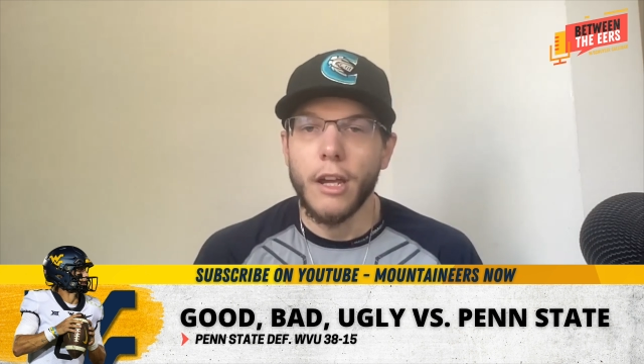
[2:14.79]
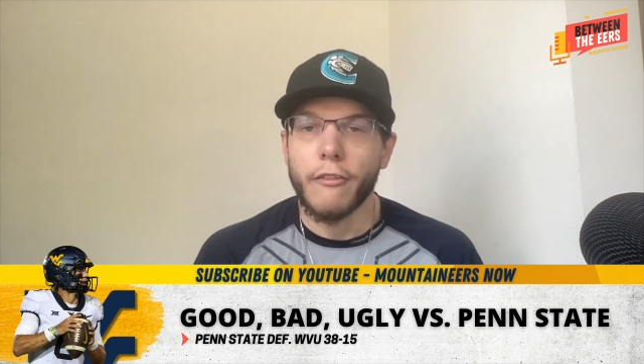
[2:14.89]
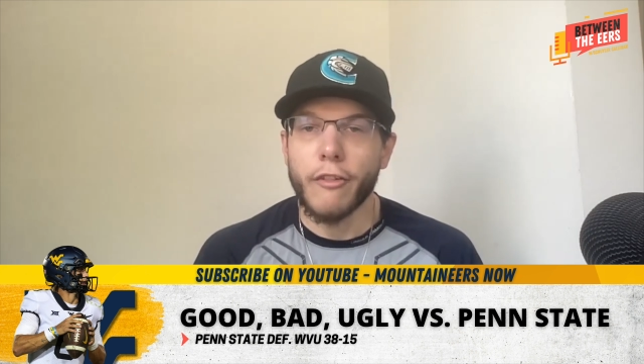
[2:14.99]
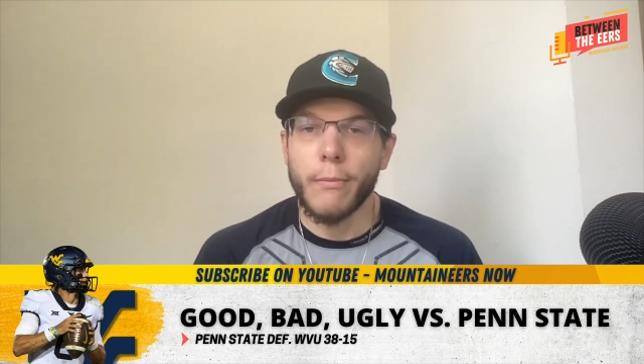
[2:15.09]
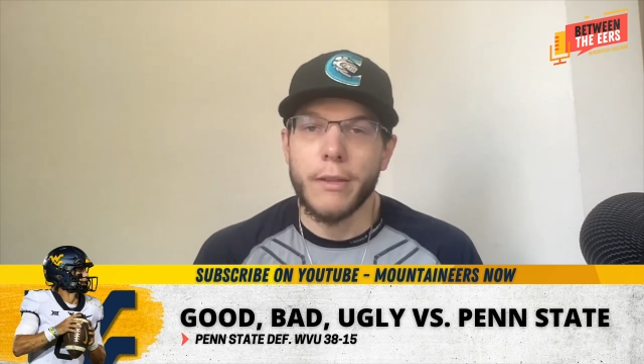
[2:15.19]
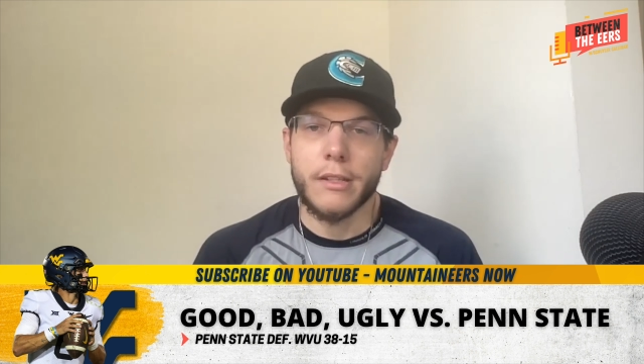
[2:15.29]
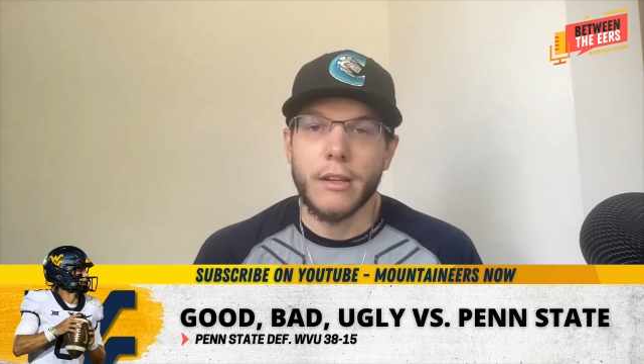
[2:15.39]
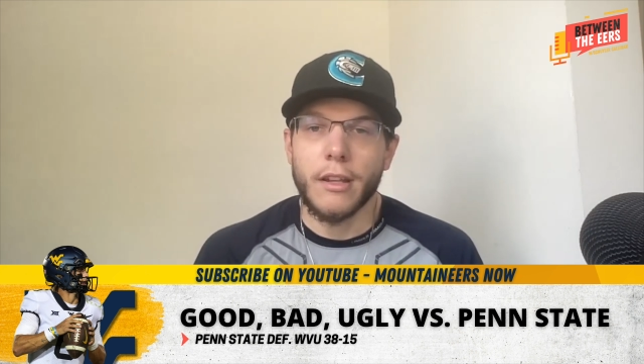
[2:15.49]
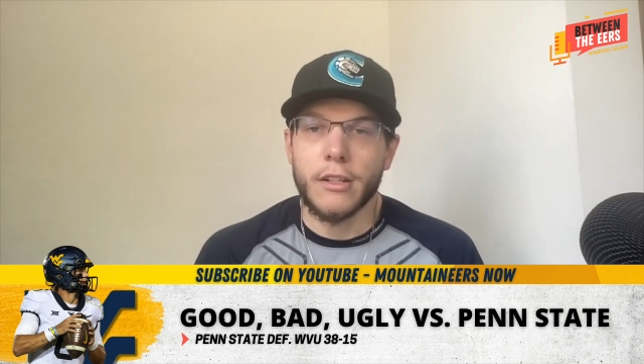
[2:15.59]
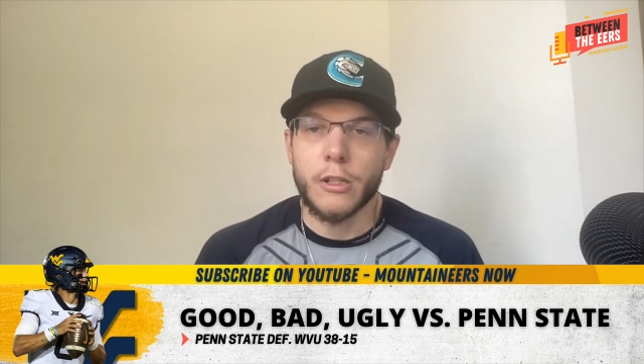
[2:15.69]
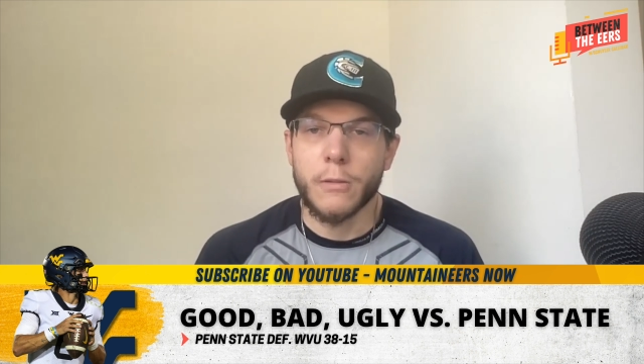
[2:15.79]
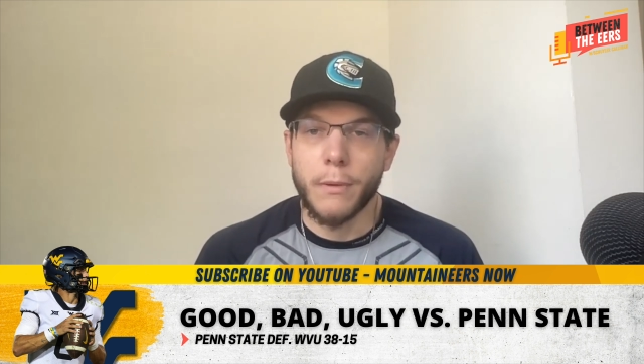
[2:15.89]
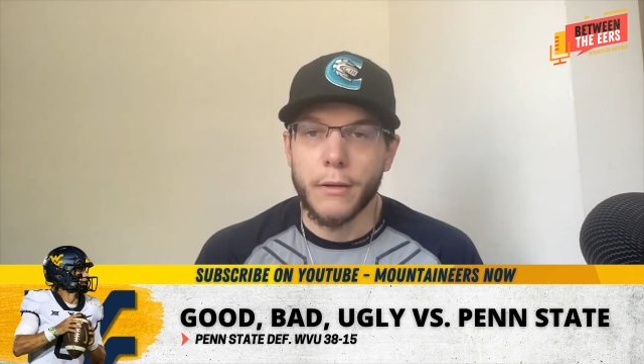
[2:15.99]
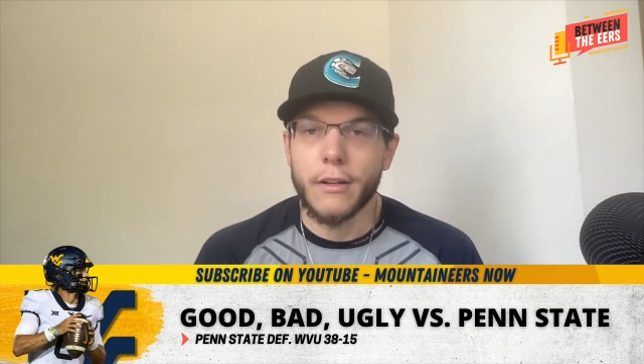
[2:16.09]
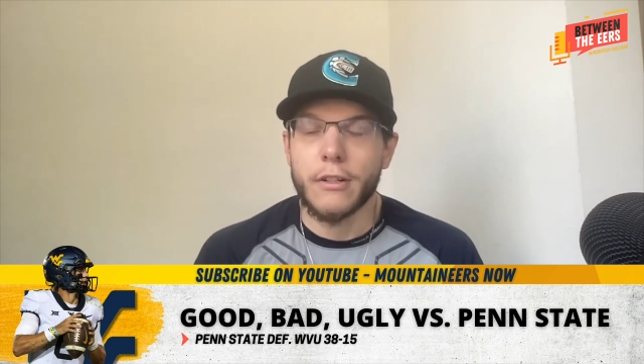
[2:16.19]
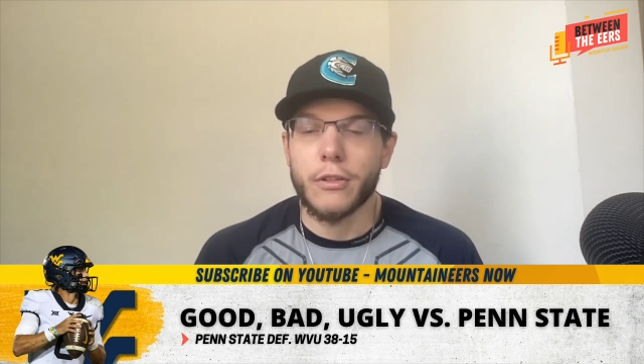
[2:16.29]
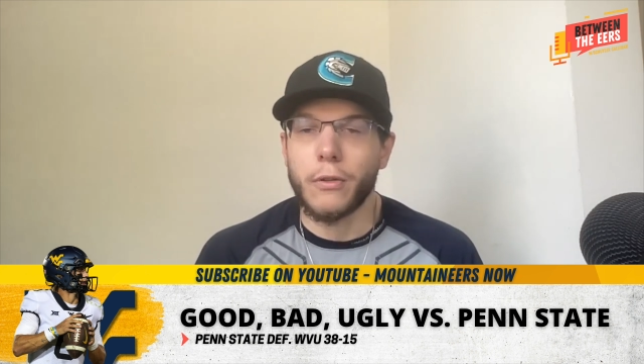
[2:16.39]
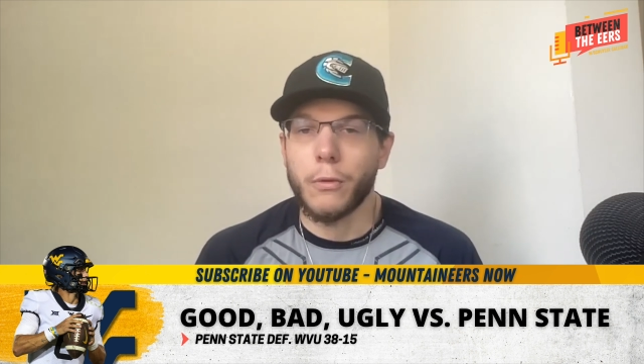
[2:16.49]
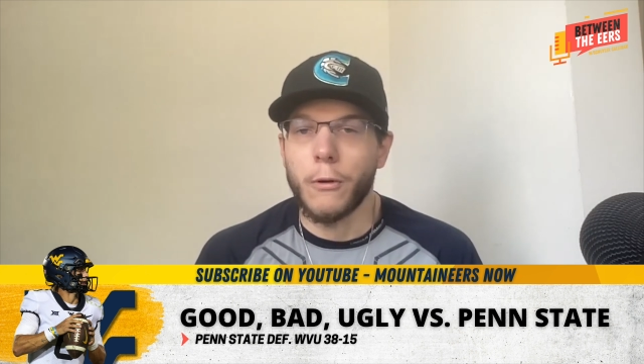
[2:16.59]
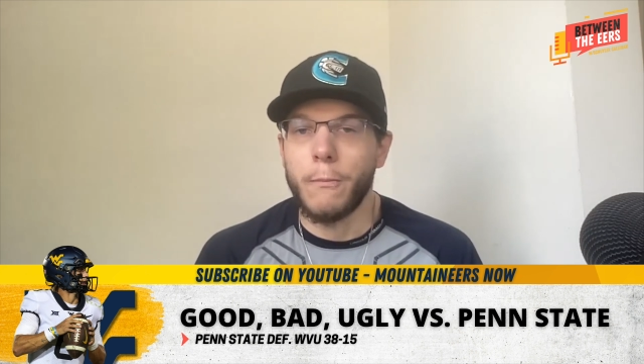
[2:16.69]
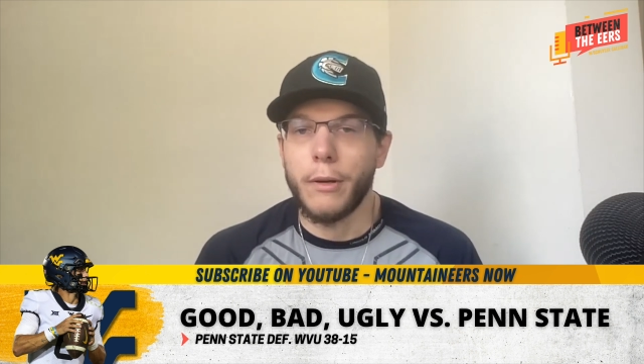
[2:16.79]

from this experienced group.